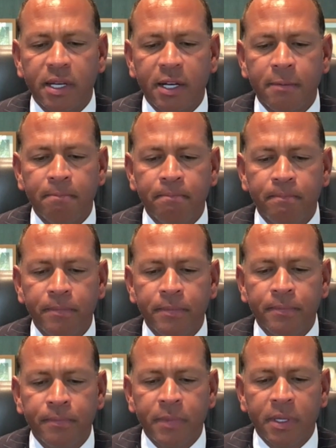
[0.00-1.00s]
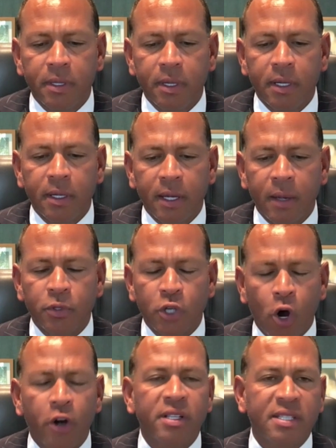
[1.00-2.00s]

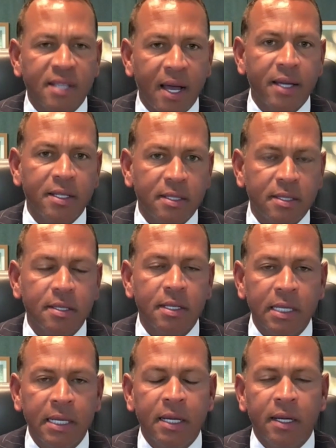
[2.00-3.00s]
art and science.